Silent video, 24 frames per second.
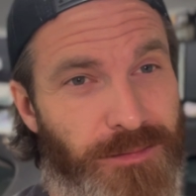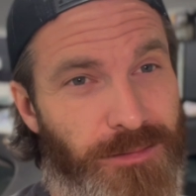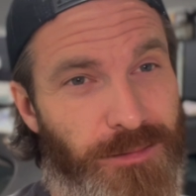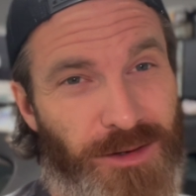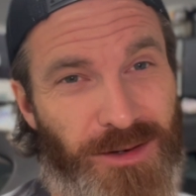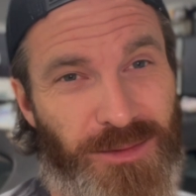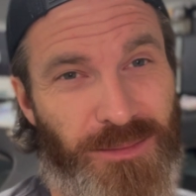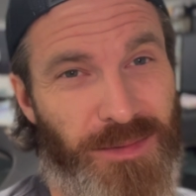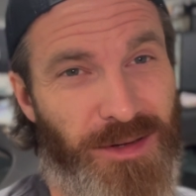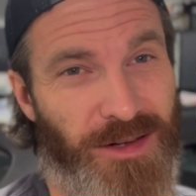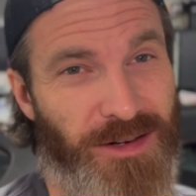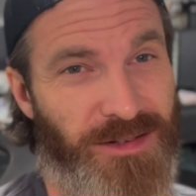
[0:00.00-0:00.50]

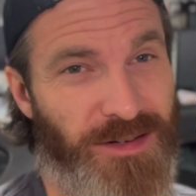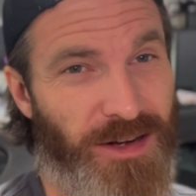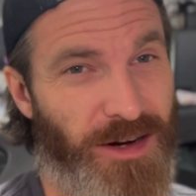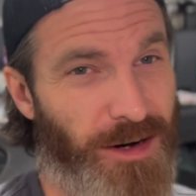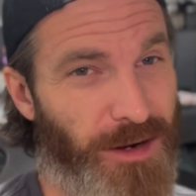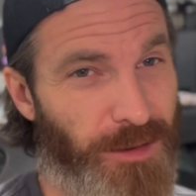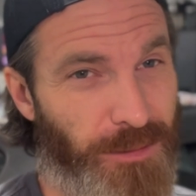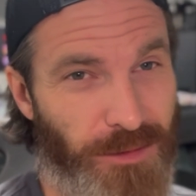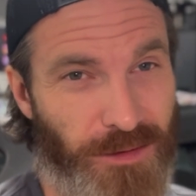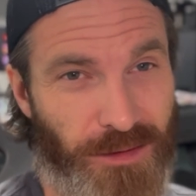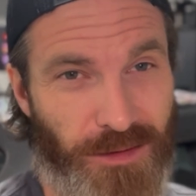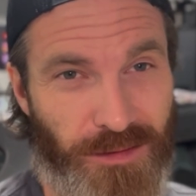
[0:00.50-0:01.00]
Wouldn't be a
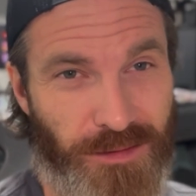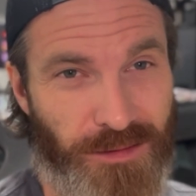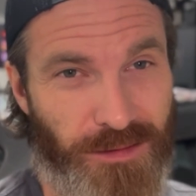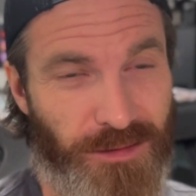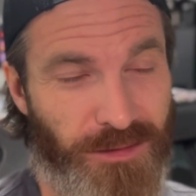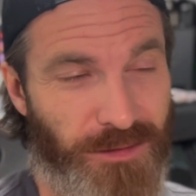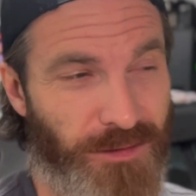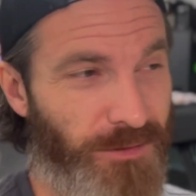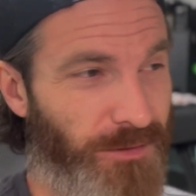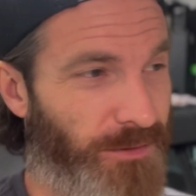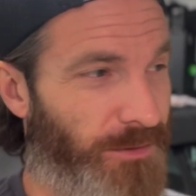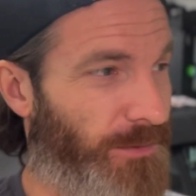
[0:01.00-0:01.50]
terrible.
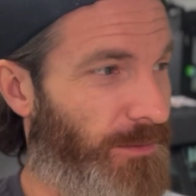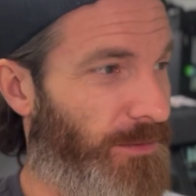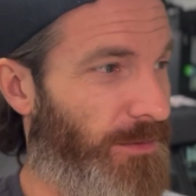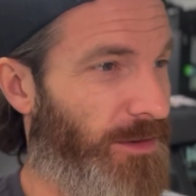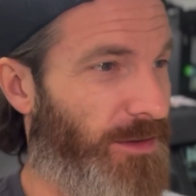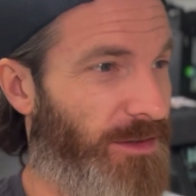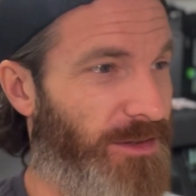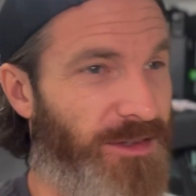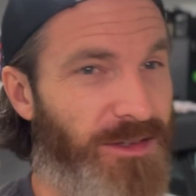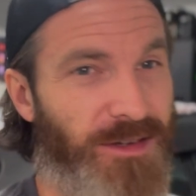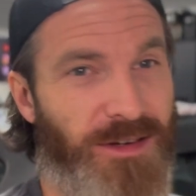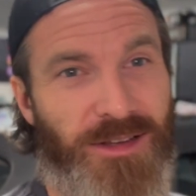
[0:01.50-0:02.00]

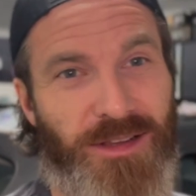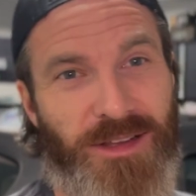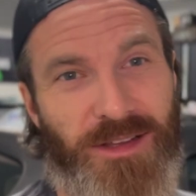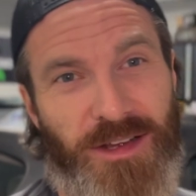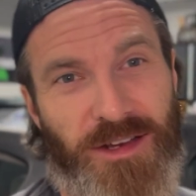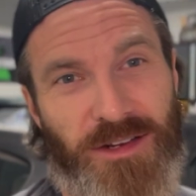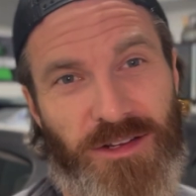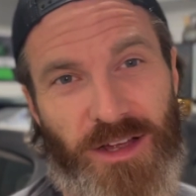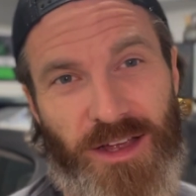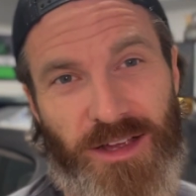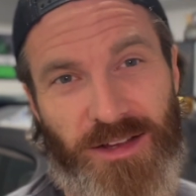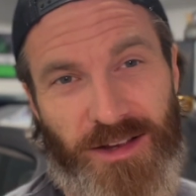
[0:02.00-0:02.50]

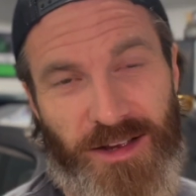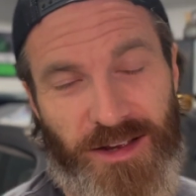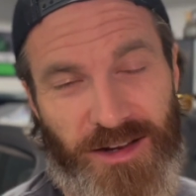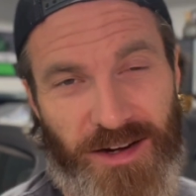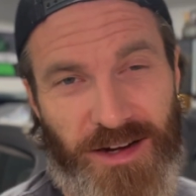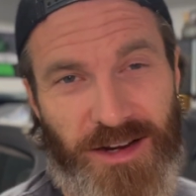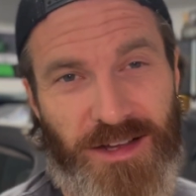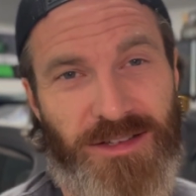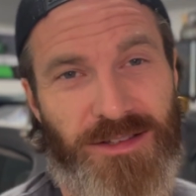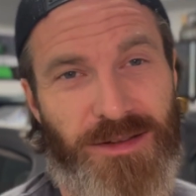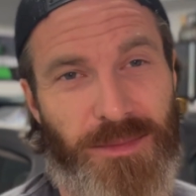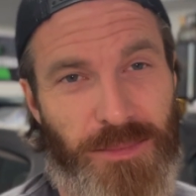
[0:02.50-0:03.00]
It
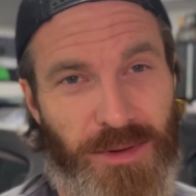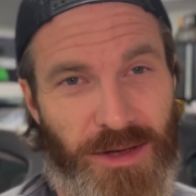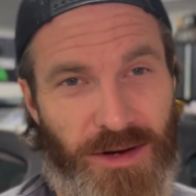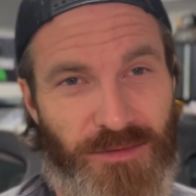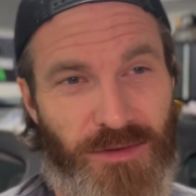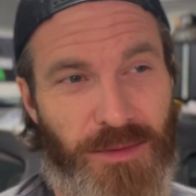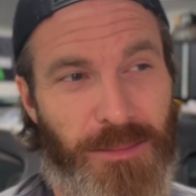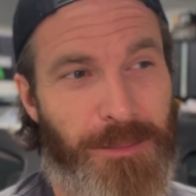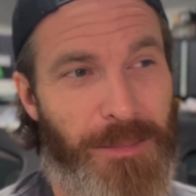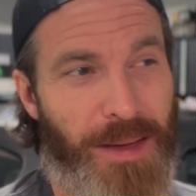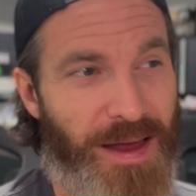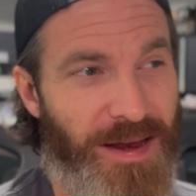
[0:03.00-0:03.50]
is a bit
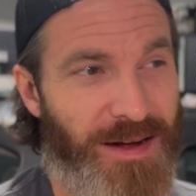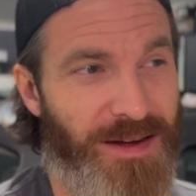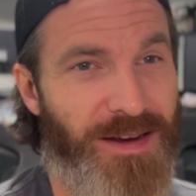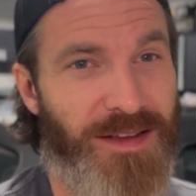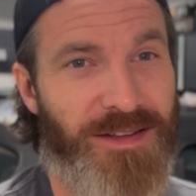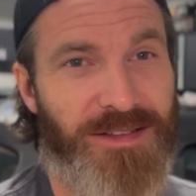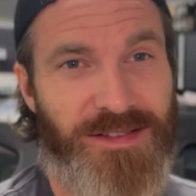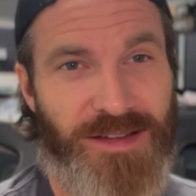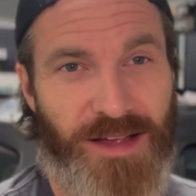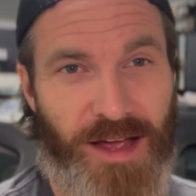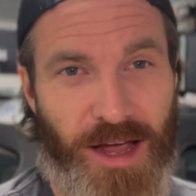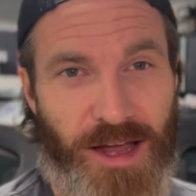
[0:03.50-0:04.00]
of a
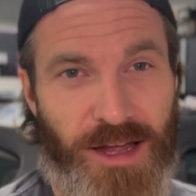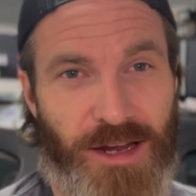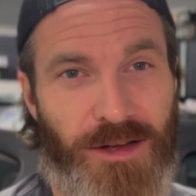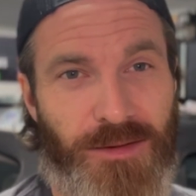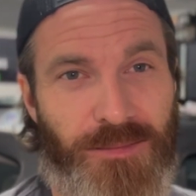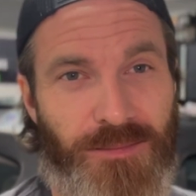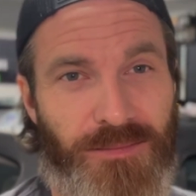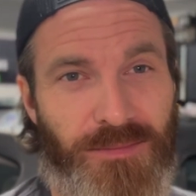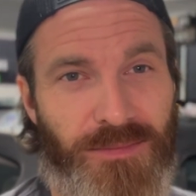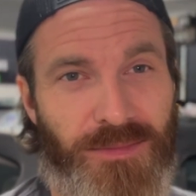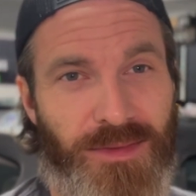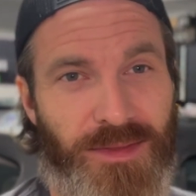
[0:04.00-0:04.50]
maintenance
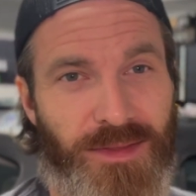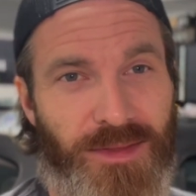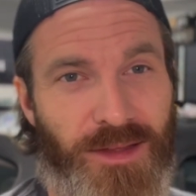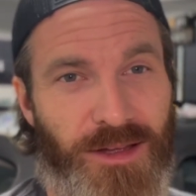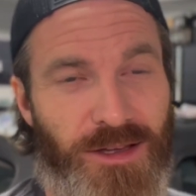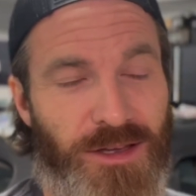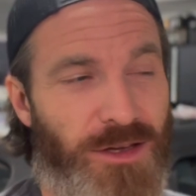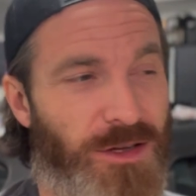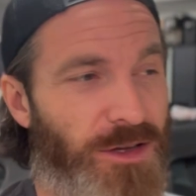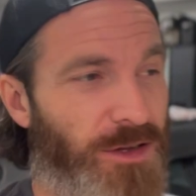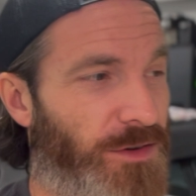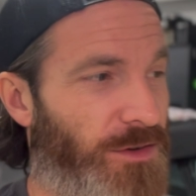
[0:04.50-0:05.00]
item
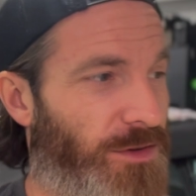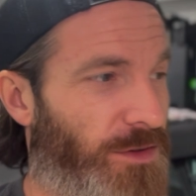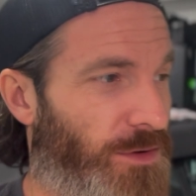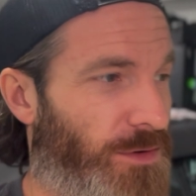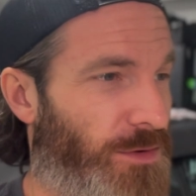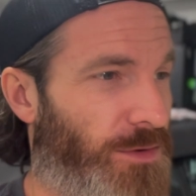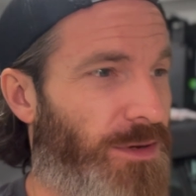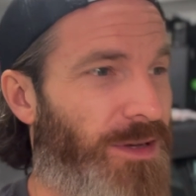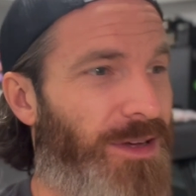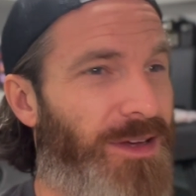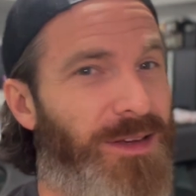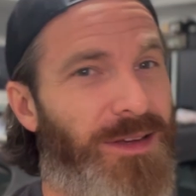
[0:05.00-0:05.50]
that you could
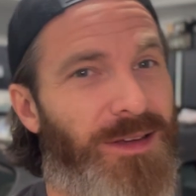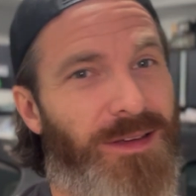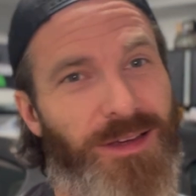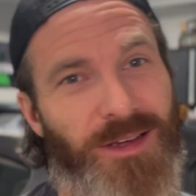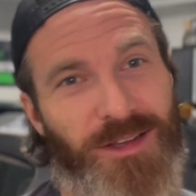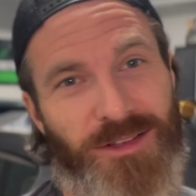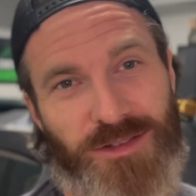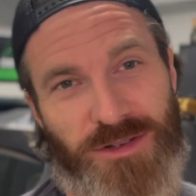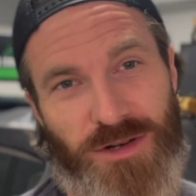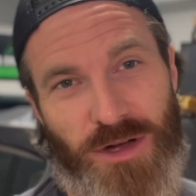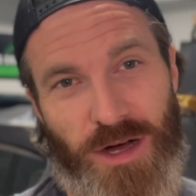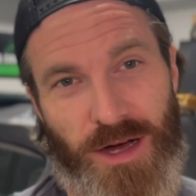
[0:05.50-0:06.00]
do.
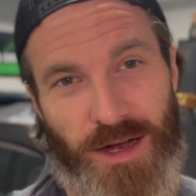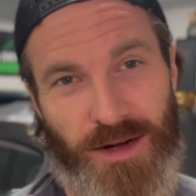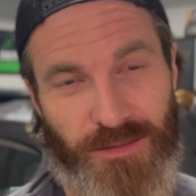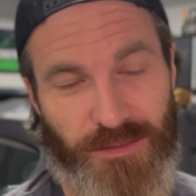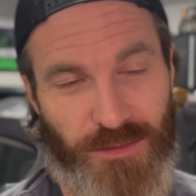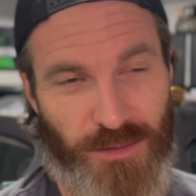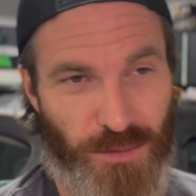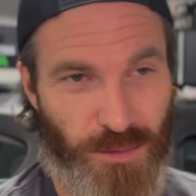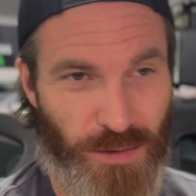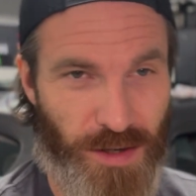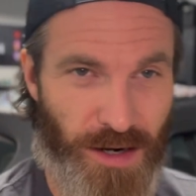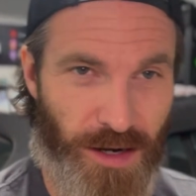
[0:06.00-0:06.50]
It's
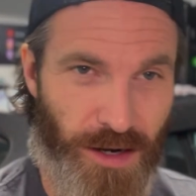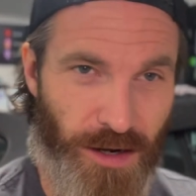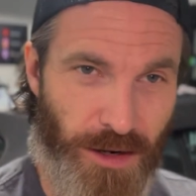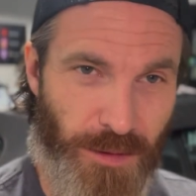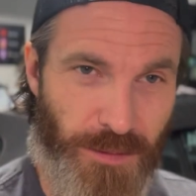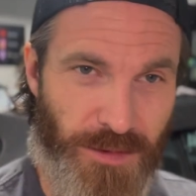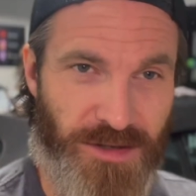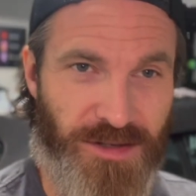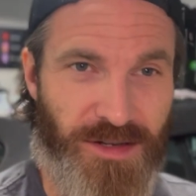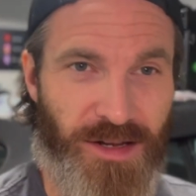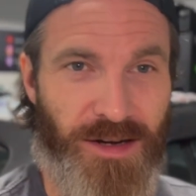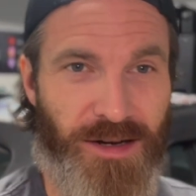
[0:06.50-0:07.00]
not
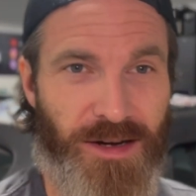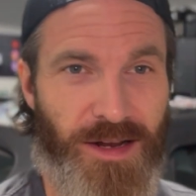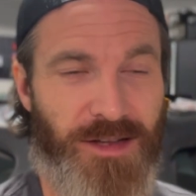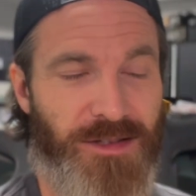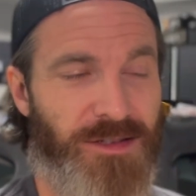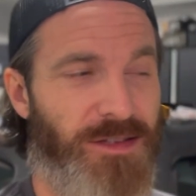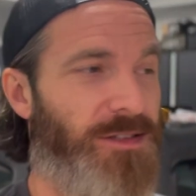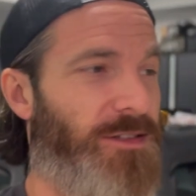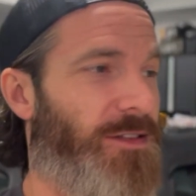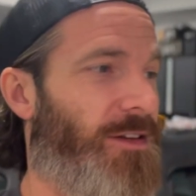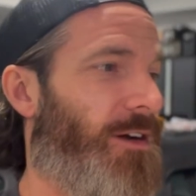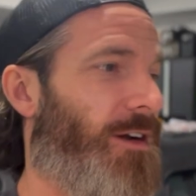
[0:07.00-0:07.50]
100%
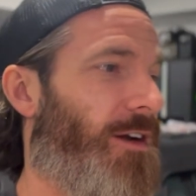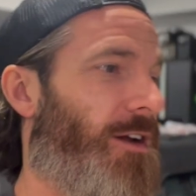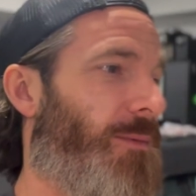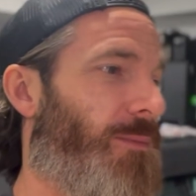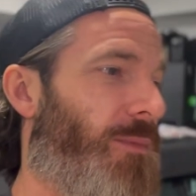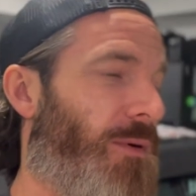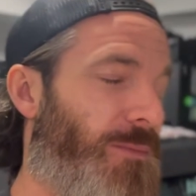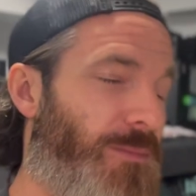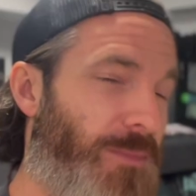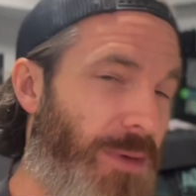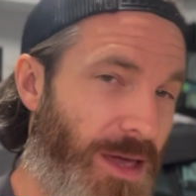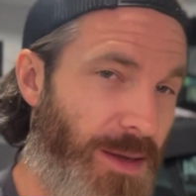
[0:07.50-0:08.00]
necessary,
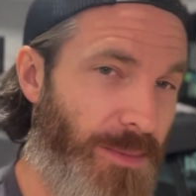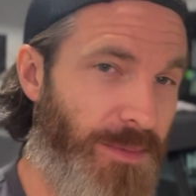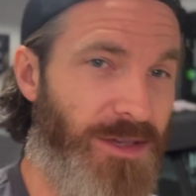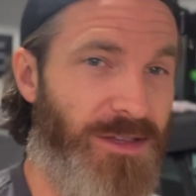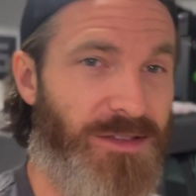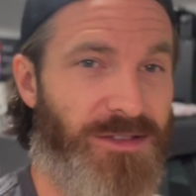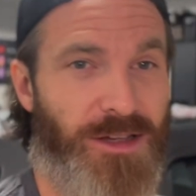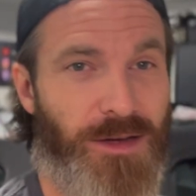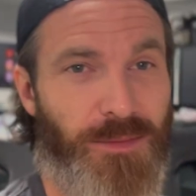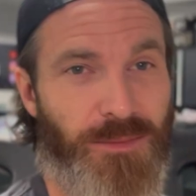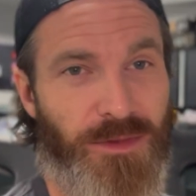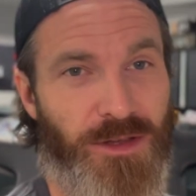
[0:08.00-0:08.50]
but maybe
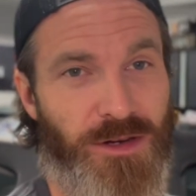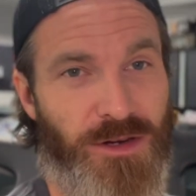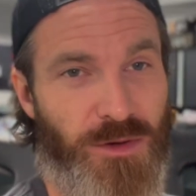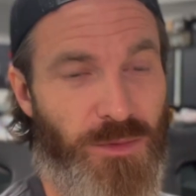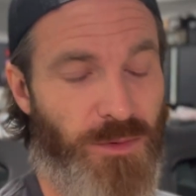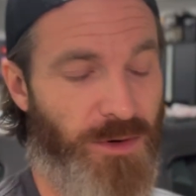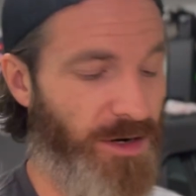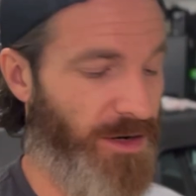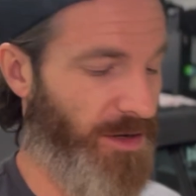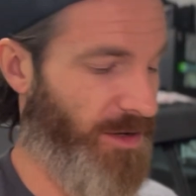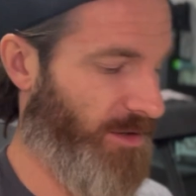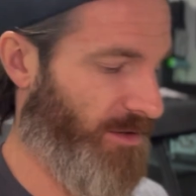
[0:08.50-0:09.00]
something you
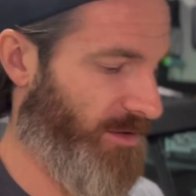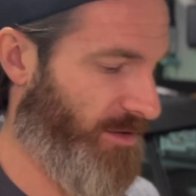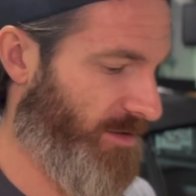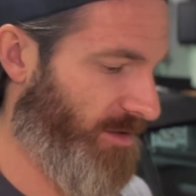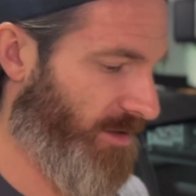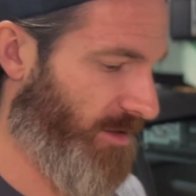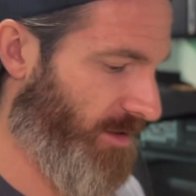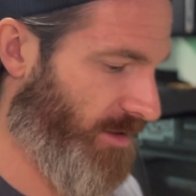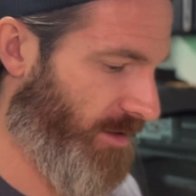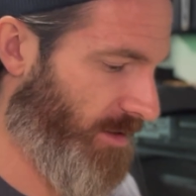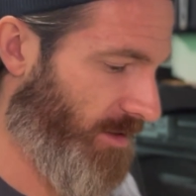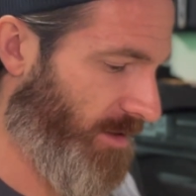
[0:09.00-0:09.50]
want to
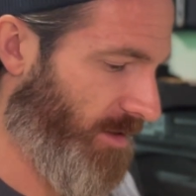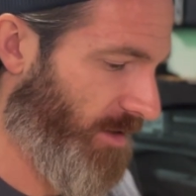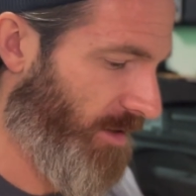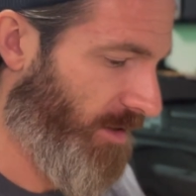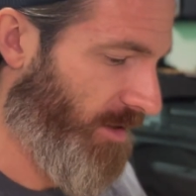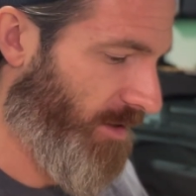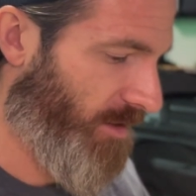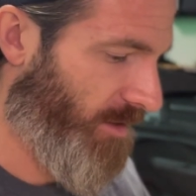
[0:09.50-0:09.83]
consider.